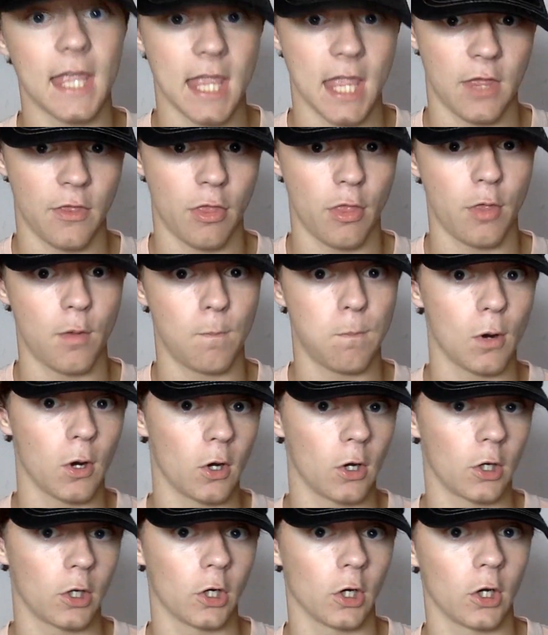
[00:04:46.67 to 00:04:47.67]
in the
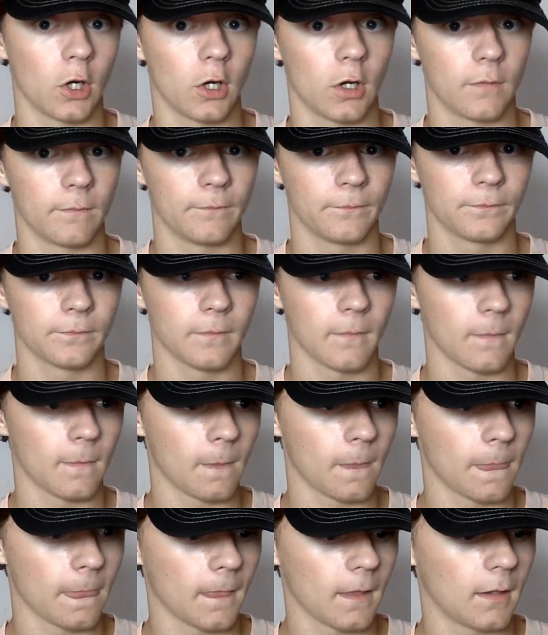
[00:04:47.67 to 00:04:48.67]
burger.
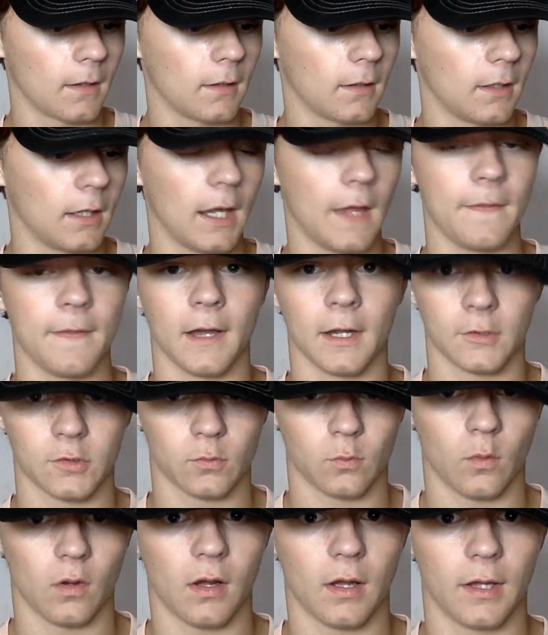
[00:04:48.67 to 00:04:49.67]
And
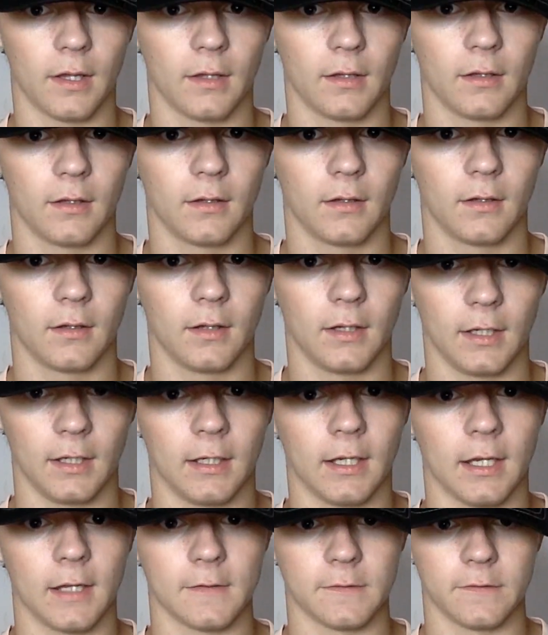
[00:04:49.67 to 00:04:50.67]
that's why
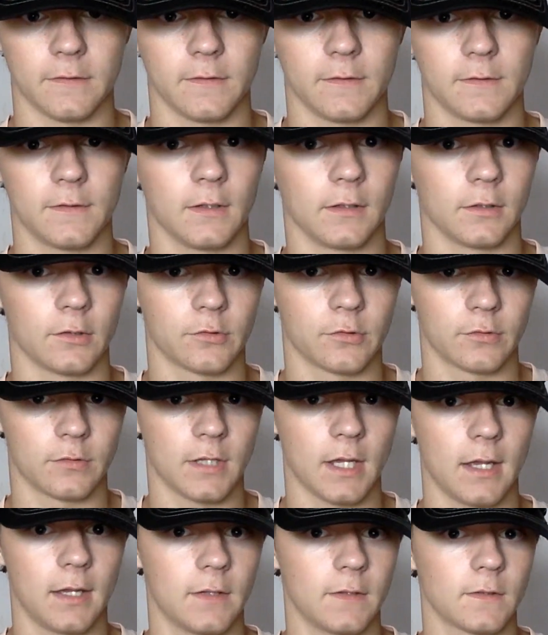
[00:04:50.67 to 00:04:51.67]
it has the signature
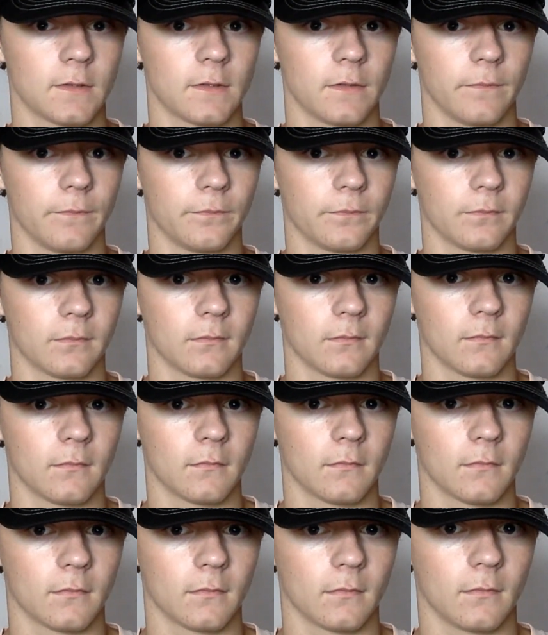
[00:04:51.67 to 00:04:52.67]
taste.
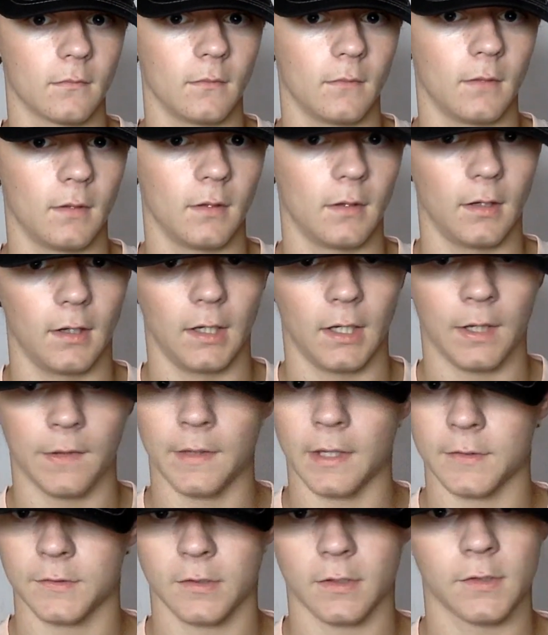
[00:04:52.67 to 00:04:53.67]
And
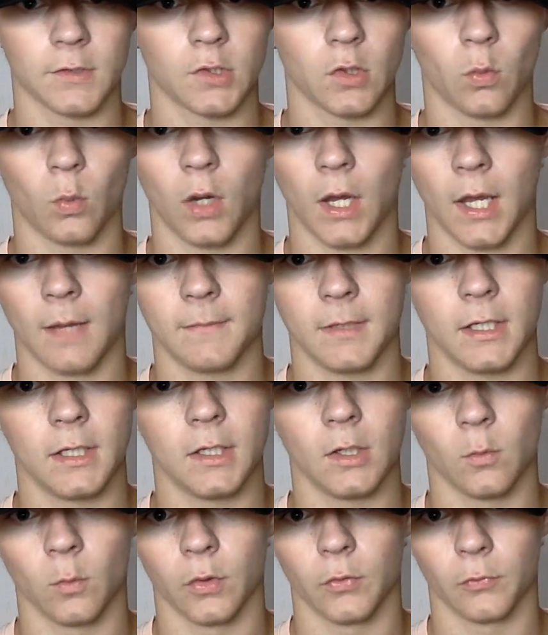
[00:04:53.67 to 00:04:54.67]
that's also why I'm
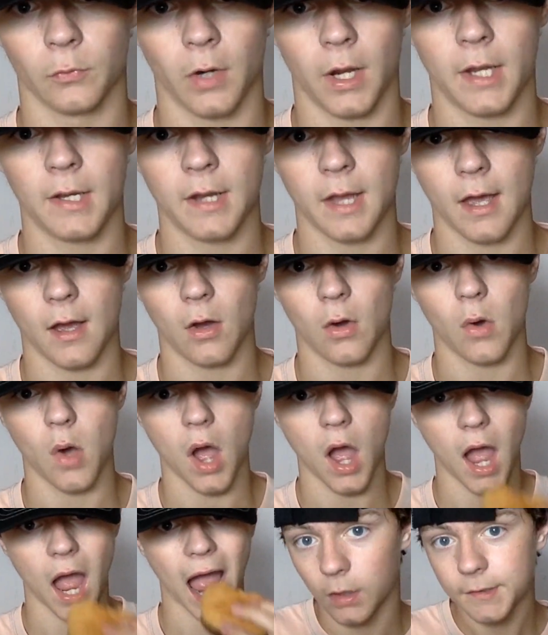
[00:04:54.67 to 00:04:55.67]
eating one right now.
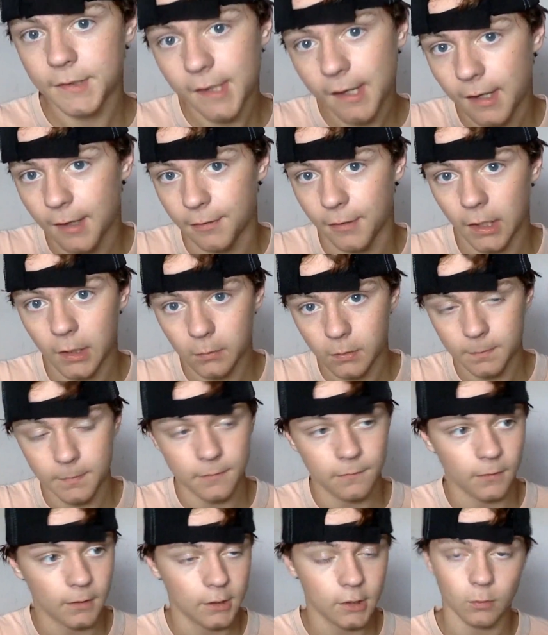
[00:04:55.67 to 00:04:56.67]
One day I thought it would be
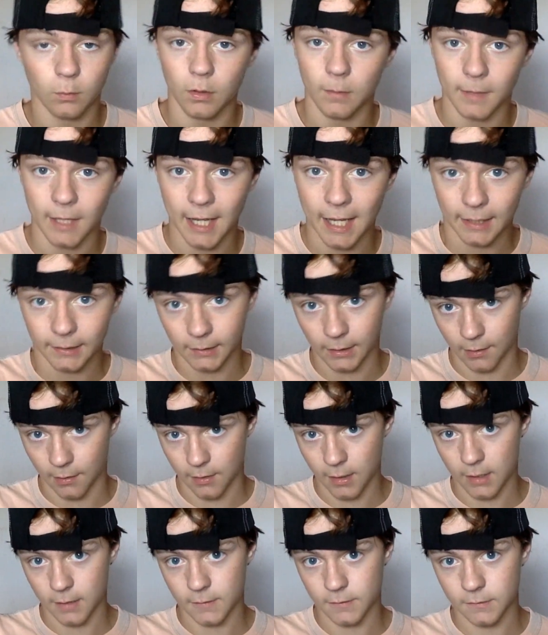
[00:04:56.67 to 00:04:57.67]
funny to wear my hat like
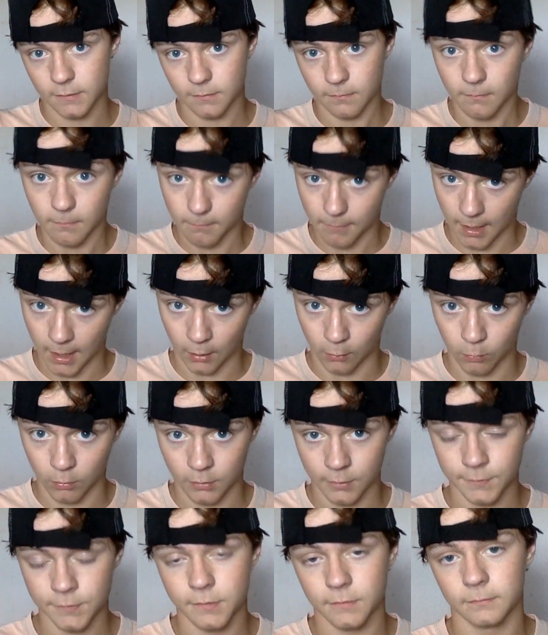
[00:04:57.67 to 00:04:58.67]
this,
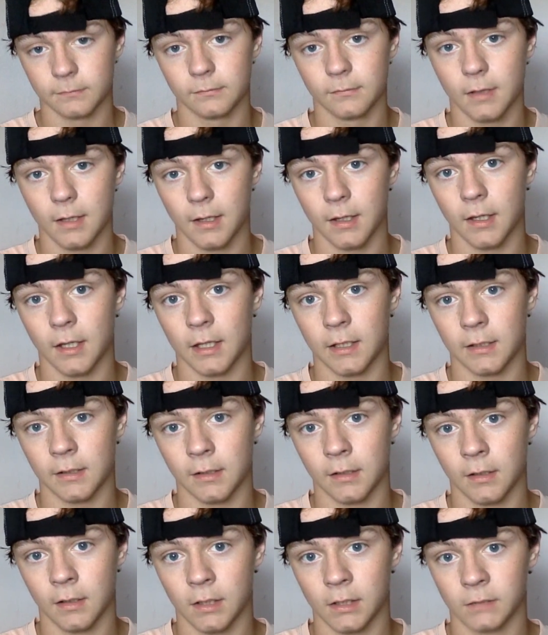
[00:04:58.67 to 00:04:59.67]
backwards, And
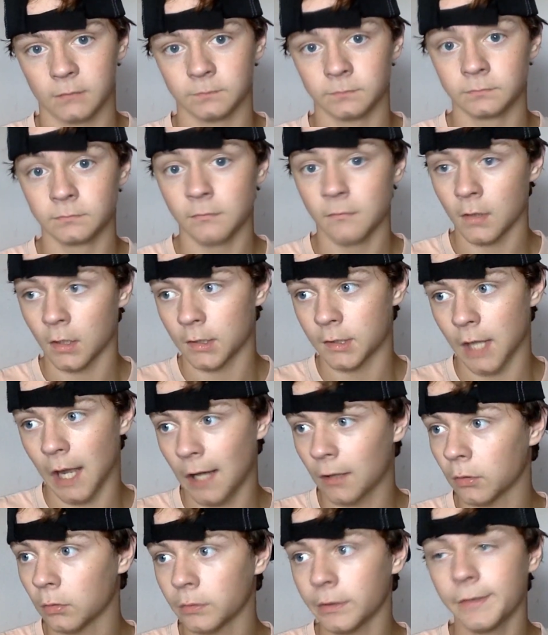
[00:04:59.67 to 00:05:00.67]

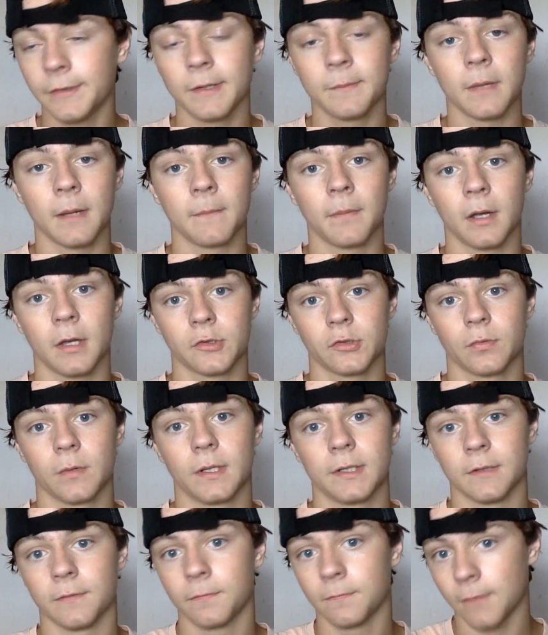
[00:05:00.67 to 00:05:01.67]
not only did my boss
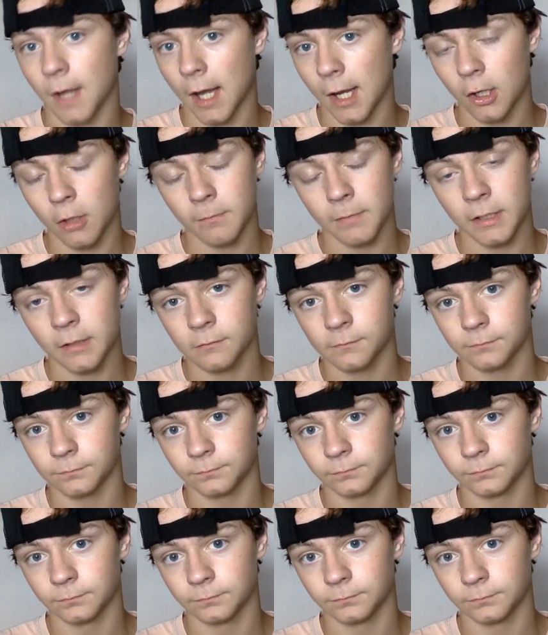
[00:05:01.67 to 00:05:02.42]
threaten to fire me,